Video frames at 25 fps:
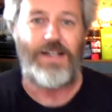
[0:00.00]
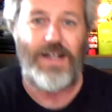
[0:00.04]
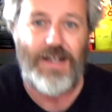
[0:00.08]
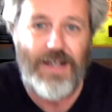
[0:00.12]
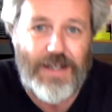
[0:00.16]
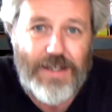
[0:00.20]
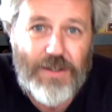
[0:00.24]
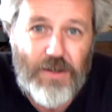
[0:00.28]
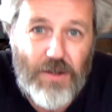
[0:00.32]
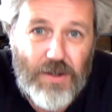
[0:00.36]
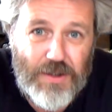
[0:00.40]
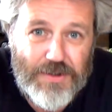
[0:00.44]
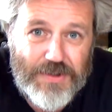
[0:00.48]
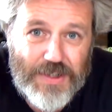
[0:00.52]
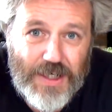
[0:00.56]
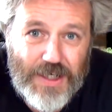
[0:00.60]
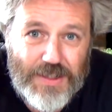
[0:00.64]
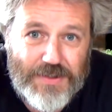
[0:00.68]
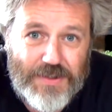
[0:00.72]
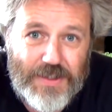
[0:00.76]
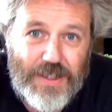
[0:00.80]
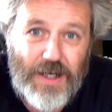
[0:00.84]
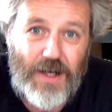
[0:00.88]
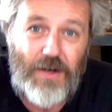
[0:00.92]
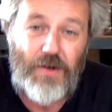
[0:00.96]
G'day guys,
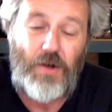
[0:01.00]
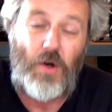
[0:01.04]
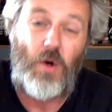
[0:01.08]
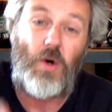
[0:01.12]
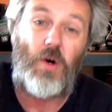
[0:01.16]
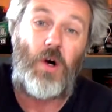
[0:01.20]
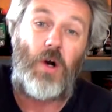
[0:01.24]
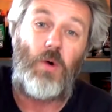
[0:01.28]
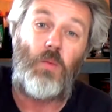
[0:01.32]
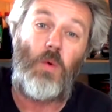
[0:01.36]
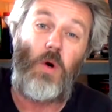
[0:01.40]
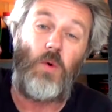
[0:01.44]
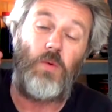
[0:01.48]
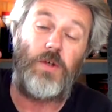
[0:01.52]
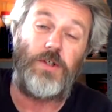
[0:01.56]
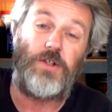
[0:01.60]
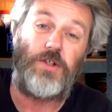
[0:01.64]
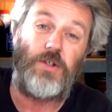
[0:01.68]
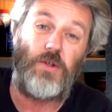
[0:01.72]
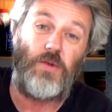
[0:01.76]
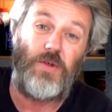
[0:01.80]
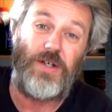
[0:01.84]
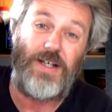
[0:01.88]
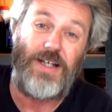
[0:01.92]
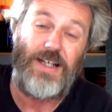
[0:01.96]
how's it going? Alright, what we're
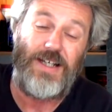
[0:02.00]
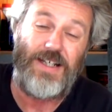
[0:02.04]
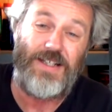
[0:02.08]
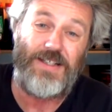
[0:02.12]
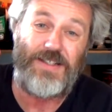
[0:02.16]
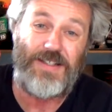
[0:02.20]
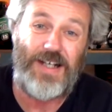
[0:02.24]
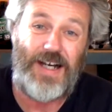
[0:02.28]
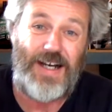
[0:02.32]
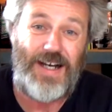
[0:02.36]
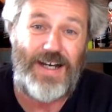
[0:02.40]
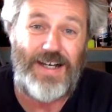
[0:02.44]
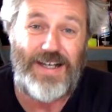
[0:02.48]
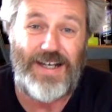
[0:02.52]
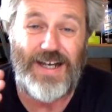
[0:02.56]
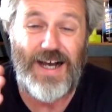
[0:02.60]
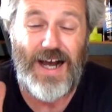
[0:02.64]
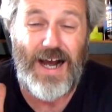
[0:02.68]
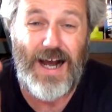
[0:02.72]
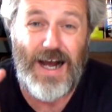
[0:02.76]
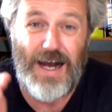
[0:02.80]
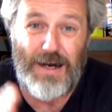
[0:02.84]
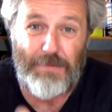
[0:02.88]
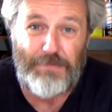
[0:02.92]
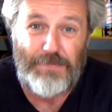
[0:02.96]
doing is a
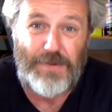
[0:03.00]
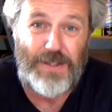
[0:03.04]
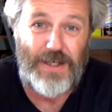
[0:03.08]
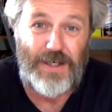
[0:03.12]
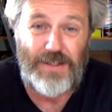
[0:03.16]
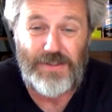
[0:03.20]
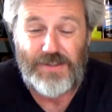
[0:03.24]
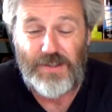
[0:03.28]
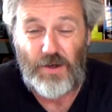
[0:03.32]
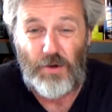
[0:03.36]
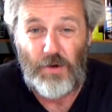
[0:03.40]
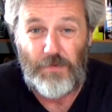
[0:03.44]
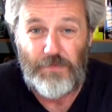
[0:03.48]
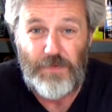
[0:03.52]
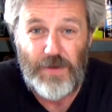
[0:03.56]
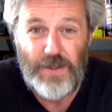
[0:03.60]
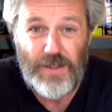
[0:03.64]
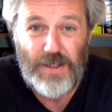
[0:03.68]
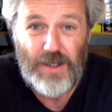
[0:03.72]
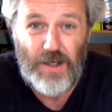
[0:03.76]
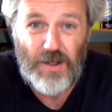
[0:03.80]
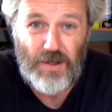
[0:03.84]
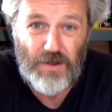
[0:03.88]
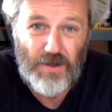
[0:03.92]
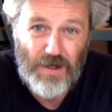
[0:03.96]
update, so a
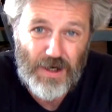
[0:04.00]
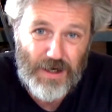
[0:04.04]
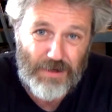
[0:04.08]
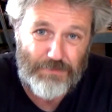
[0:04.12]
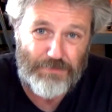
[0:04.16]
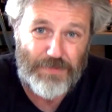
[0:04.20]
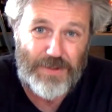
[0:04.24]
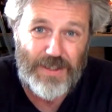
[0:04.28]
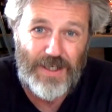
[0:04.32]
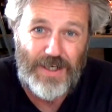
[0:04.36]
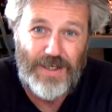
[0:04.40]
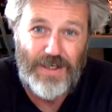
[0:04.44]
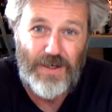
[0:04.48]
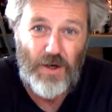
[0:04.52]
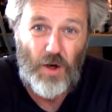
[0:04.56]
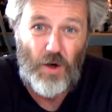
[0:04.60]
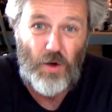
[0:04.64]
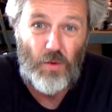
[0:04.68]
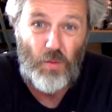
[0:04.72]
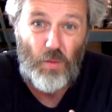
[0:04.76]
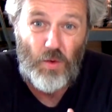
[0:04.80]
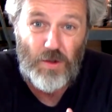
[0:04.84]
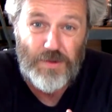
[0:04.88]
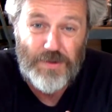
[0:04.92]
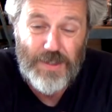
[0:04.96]
video update
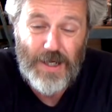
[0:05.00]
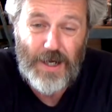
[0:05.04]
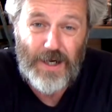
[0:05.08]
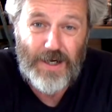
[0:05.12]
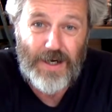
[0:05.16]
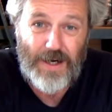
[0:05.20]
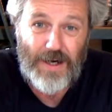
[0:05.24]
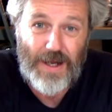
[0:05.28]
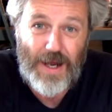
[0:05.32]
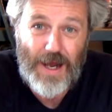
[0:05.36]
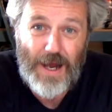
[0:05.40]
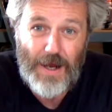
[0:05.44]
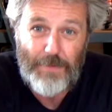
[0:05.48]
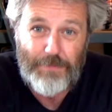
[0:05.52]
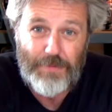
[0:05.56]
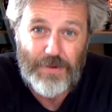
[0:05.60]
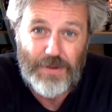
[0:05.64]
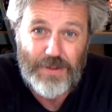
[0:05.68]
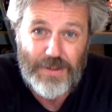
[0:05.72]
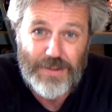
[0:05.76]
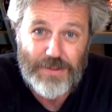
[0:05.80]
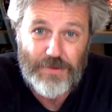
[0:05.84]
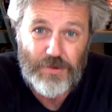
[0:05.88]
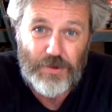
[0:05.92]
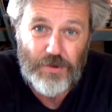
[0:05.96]
on what's going to
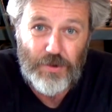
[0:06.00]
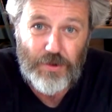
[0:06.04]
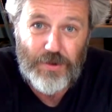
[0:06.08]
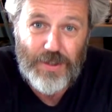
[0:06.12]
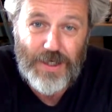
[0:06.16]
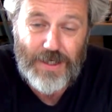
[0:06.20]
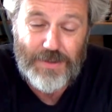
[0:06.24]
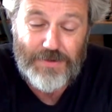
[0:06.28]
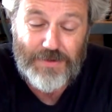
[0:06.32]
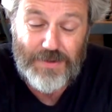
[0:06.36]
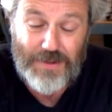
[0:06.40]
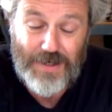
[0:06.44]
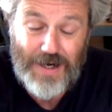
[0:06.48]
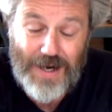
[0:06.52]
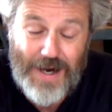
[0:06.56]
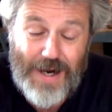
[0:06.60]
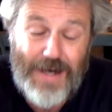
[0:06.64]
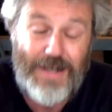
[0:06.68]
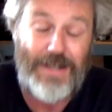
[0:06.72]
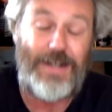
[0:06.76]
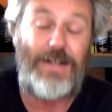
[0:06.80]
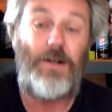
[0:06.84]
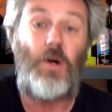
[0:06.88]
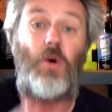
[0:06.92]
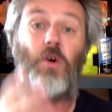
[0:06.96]
happen in
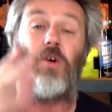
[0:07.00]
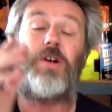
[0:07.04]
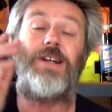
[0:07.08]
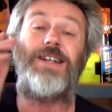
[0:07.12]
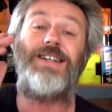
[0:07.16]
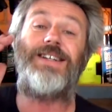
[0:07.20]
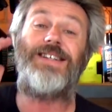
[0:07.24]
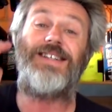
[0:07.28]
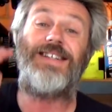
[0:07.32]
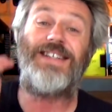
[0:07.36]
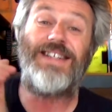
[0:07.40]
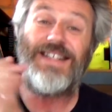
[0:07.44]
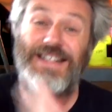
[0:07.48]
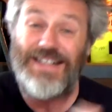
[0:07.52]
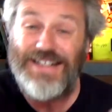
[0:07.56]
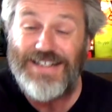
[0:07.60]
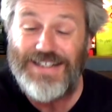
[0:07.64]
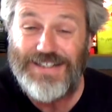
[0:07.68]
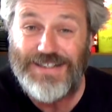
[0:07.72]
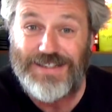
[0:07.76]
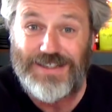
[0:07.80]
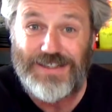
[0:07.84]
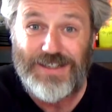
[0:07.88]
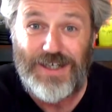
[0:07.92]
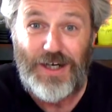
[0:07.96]
2018, or at
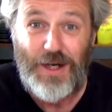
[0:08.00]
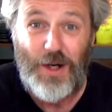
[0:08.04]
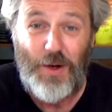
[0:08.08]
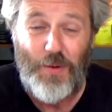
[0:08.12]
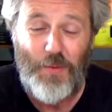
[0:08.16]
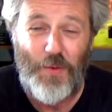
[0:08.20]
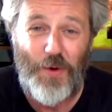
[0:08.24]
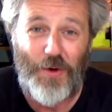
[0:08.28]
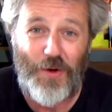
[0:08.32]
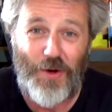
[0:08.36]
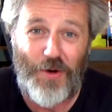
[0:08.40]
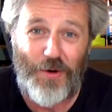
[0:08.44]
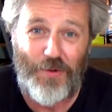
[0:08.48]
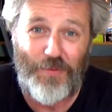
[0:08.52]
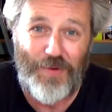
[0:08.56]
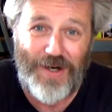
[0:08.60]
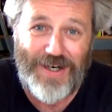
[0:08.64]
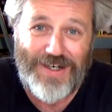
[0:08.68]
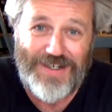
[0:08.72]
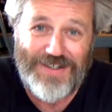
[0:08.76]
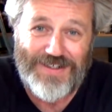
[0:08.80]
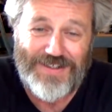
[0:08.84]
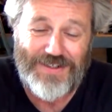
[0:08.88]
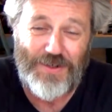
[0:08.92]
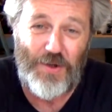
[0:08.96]
least what I
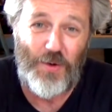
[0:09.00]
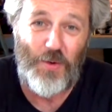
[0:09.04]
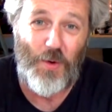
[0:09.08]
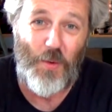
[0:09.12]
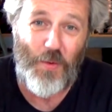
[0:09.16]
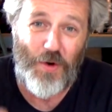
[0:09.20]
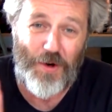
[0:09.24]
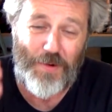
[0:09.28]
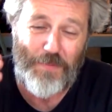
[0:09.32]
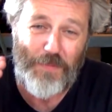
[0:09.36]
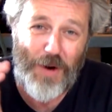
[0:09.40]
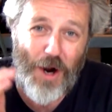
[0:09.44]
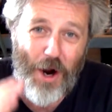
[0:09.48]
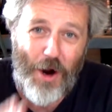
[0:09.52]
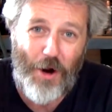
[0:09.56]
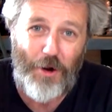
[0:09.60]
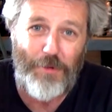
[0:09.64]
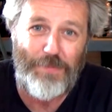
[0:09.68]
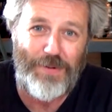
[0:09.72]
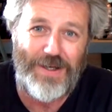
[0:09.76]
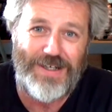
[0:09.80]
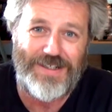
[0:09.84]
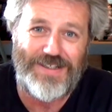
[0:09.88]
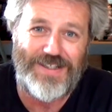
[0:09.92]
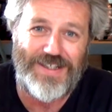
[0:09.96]
reckon or what I'm
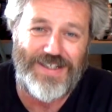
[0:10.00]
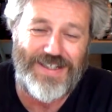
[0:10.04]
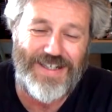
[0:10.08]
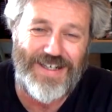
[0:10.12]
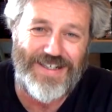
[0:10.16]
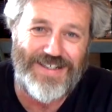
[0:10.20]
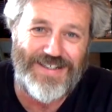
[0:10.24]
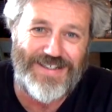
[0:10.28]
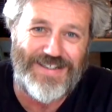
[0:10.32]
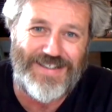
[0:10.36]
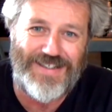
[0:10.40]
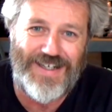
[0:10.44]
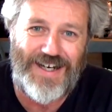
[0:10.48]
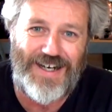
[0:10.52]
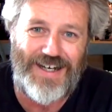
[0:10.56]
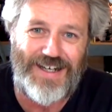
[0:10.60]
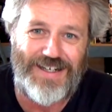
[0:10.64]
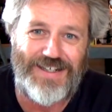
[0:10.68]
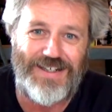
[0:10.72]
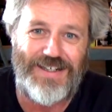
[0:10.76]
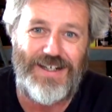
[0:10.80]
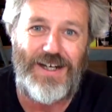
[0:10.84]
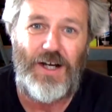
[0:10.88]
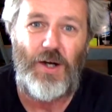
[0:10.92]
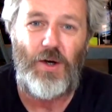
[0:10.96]
hoping to get
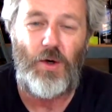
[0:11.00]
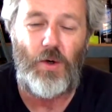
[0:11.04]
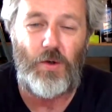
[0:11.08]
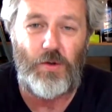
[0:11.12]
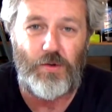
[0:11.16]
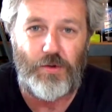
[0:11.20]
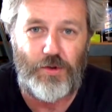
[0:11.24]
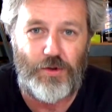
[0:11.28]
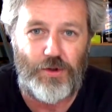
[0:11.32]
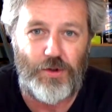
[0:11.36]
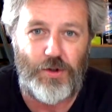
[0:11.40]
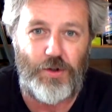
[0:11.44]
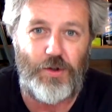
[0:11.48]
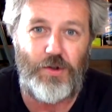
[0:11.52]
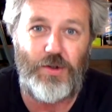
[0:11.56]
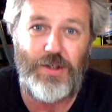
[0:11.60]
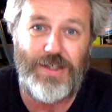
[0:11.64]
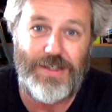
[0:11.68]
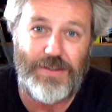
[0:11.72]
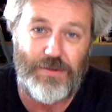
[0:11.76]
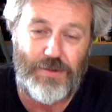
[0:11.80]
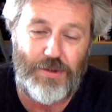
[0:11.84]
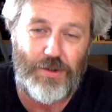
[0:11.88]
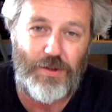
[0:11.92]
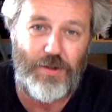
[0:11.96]
done or do
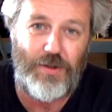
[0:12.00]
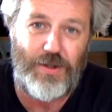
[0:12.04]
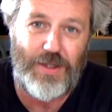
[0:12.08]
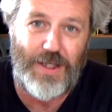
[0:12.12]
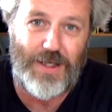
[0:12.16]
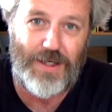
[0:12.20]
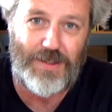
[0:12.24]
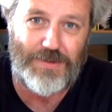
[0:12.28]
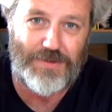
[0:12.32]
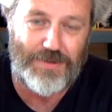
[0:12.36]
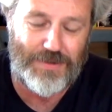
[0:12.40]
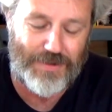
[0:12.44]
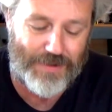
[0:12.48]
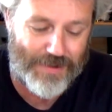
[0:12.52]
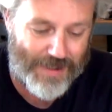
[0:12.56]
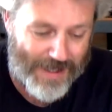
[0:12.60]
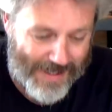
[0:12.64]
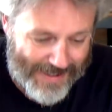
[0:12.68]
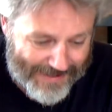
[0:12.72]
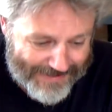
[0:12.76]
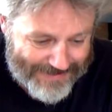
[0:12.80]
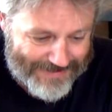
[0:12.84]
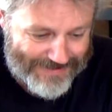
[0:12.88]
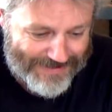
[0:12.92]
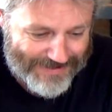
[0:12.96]
in
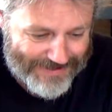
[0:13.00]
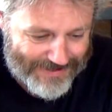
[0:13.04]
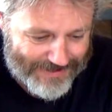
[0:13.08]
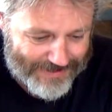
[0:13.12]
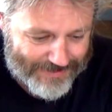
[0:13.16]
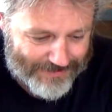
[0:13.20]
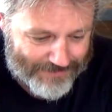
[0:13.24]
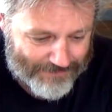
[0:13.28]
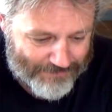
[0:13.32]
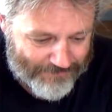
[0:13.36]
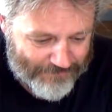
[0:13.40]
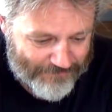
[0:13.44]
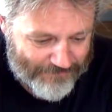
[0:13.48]
2018.